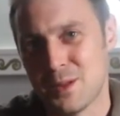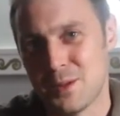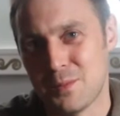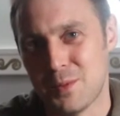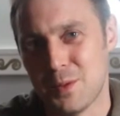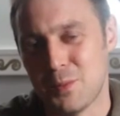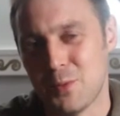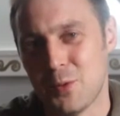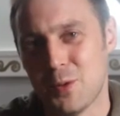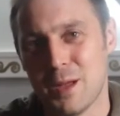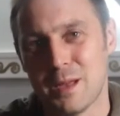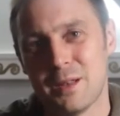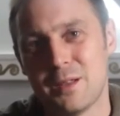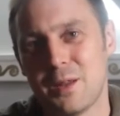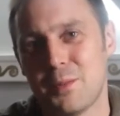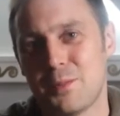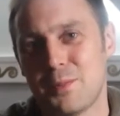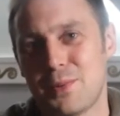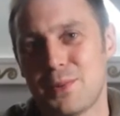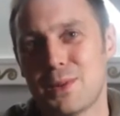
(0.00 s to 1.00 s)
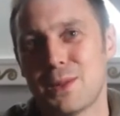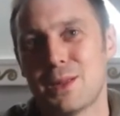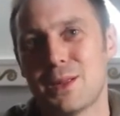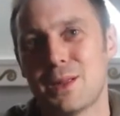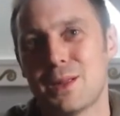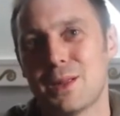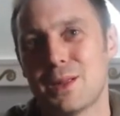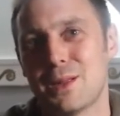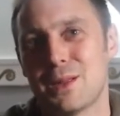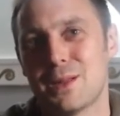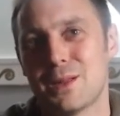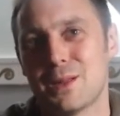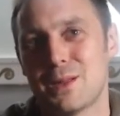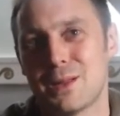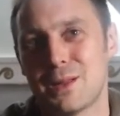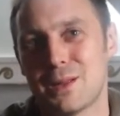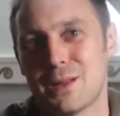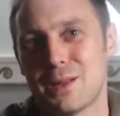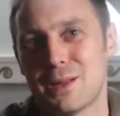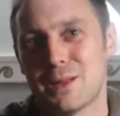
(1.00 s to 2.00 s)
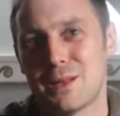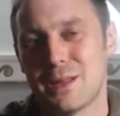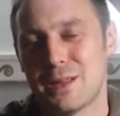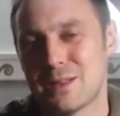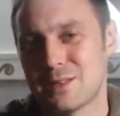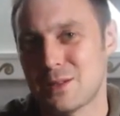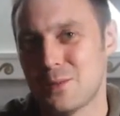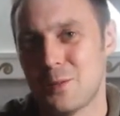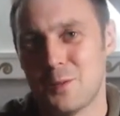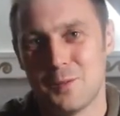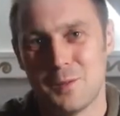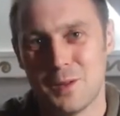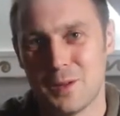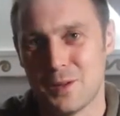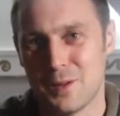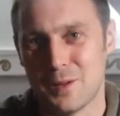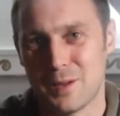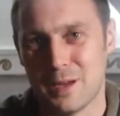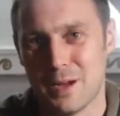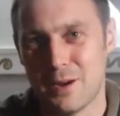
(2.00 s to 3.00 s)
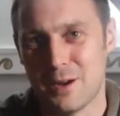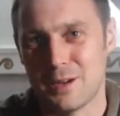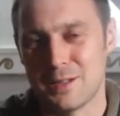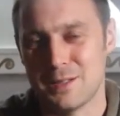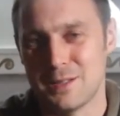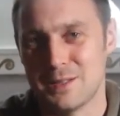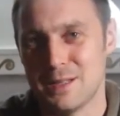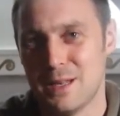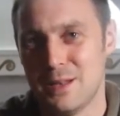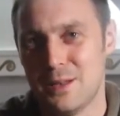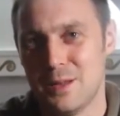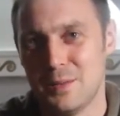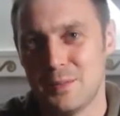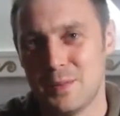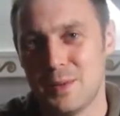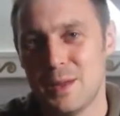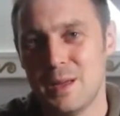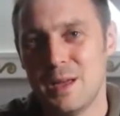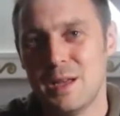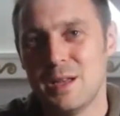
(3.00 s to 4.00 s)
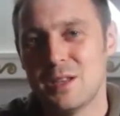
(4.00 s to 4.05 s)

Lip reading: people end up like some of the characters end up